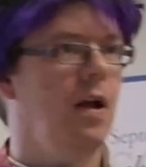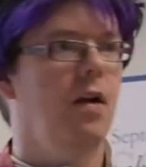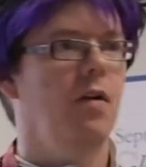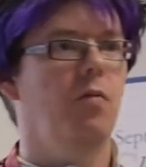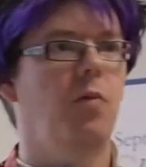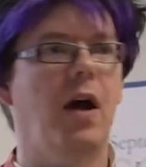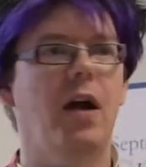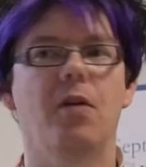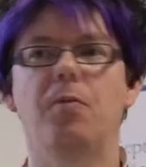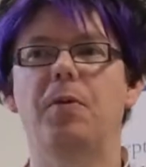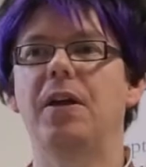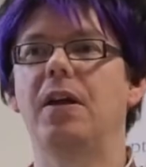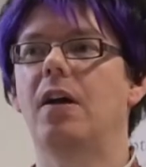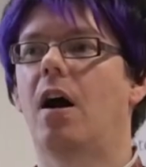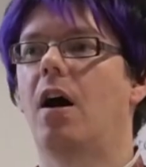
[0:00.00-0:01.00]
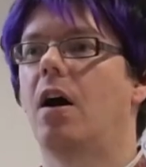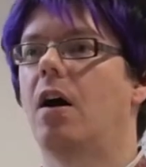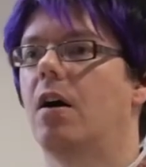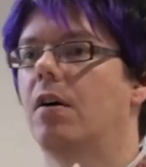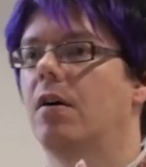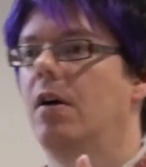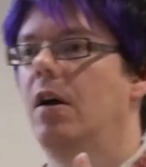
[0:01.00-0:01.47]
while we
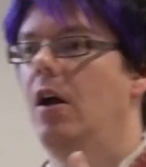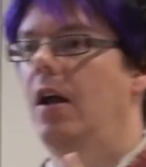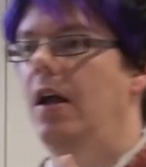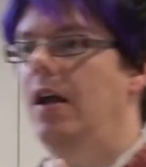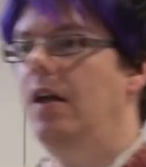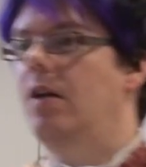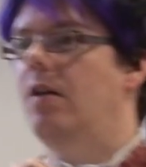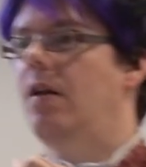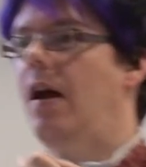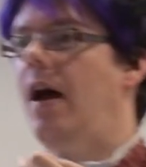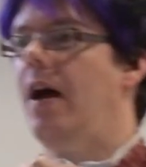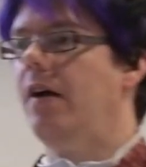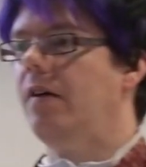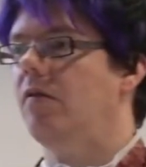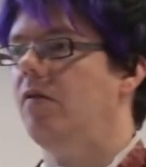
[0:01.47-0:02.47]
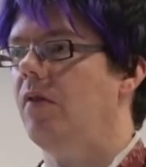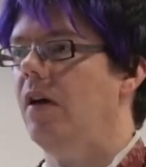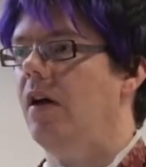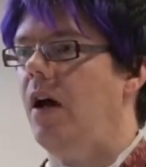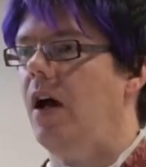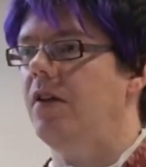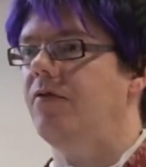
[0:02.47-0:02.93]
are in the
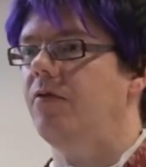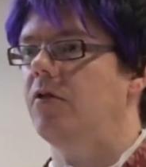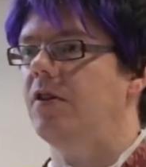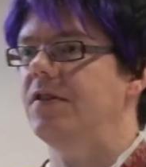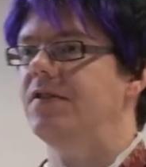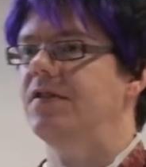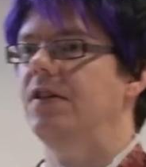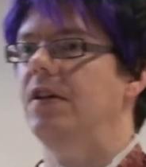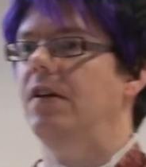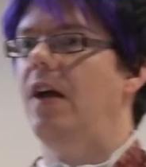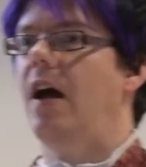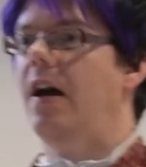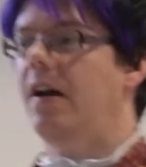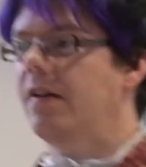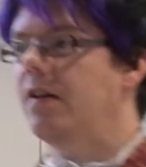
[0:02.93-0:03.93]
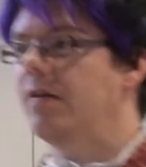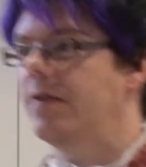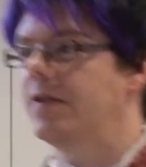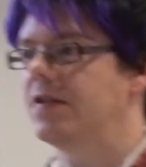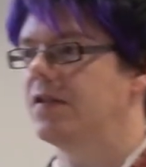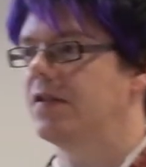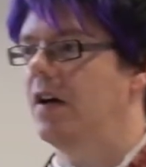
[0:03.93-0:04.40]
advocacy and
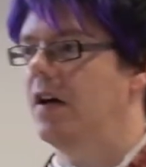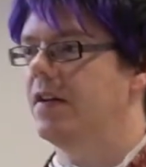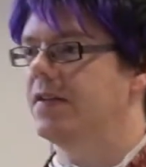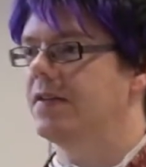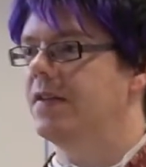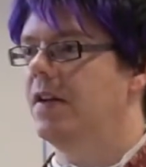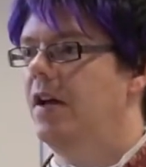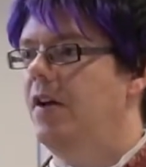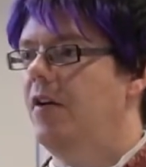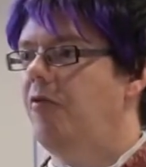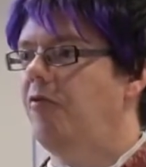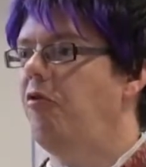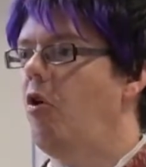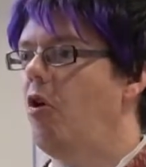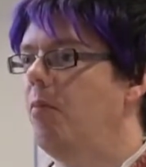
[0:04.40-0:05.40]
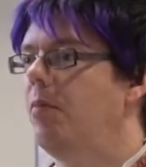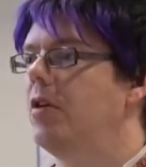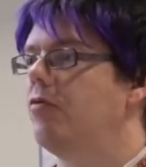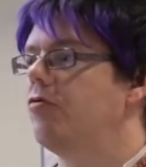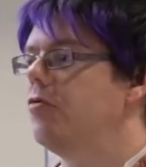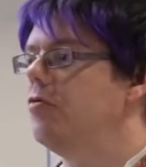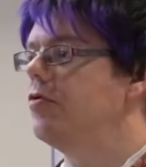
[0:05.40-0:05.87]
activist stance
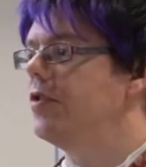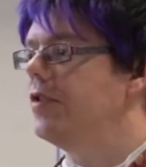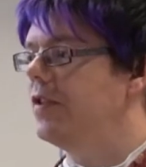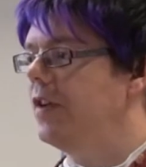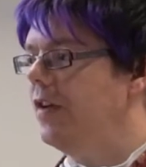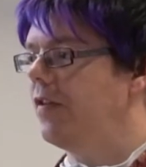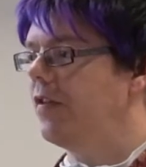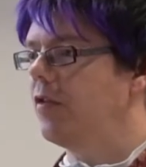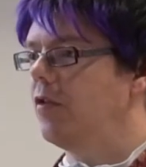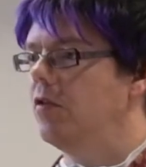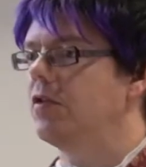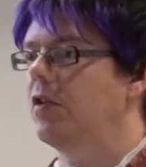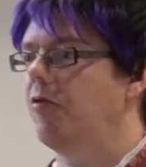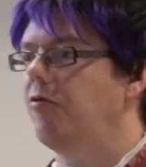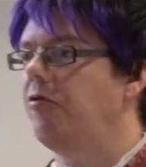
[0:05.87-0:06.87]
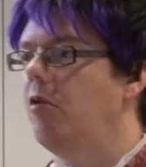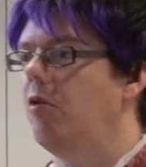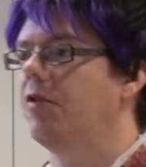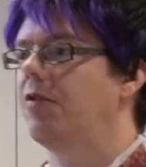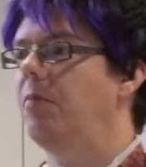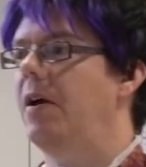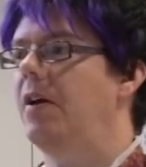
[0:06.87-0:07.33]
firmly rooted in third and
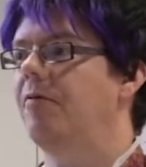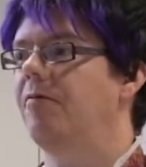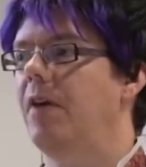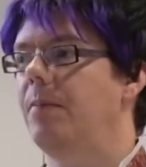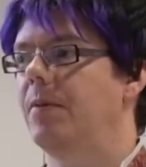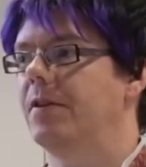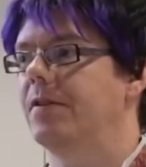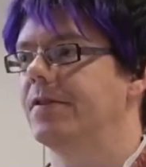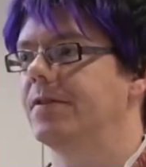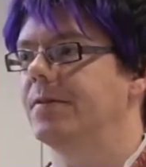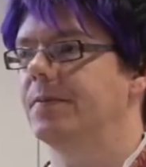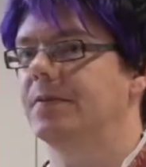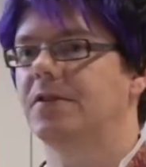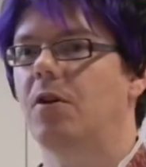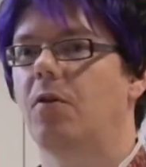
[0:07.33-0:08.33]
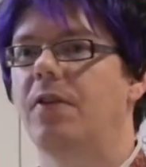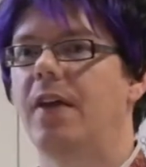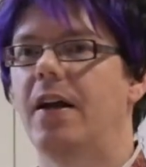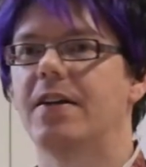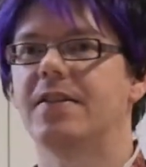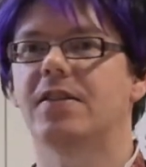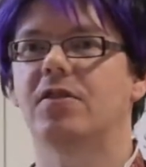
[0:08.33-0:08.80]
fourth wave feminism. So
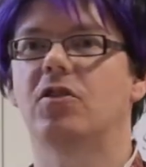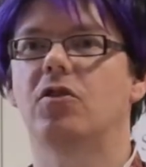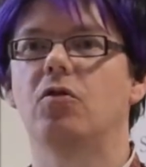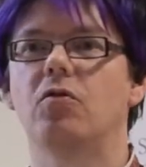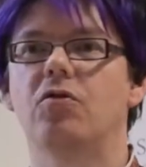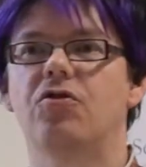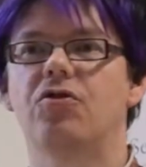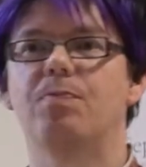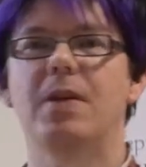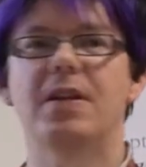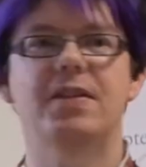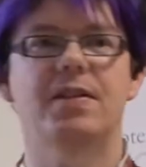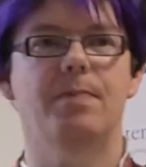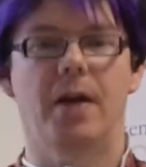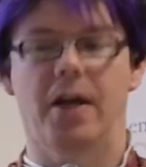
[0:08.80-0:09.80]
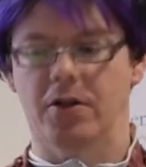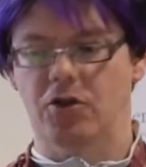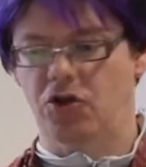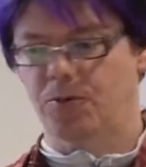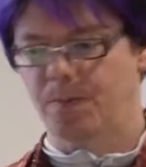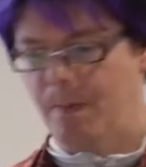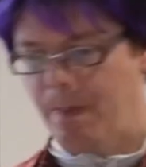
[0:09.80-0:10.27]
there is a huge
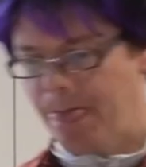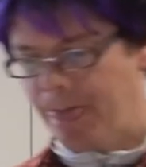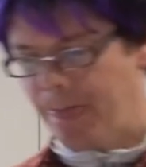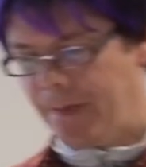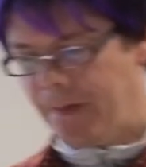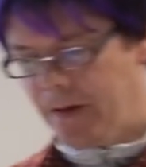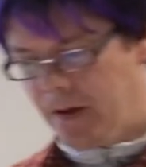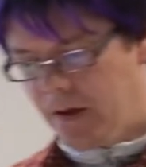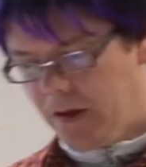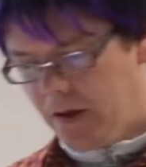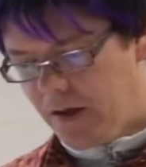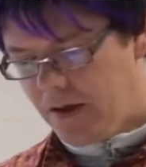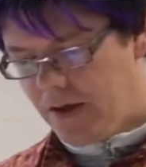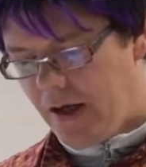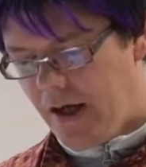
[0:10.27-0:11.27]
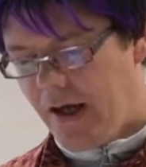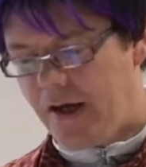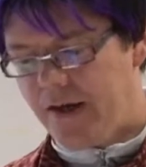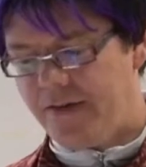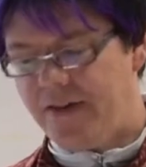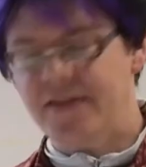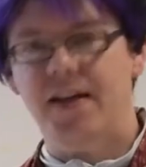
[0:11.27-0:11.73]
mismatch.
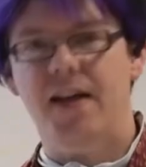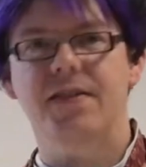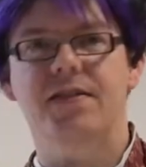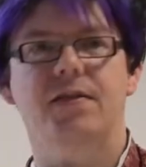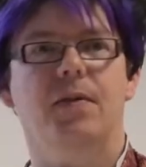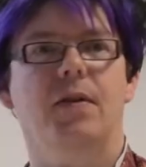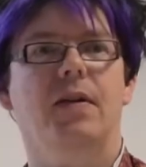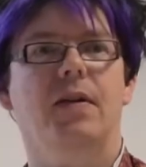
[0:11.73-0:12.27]
This has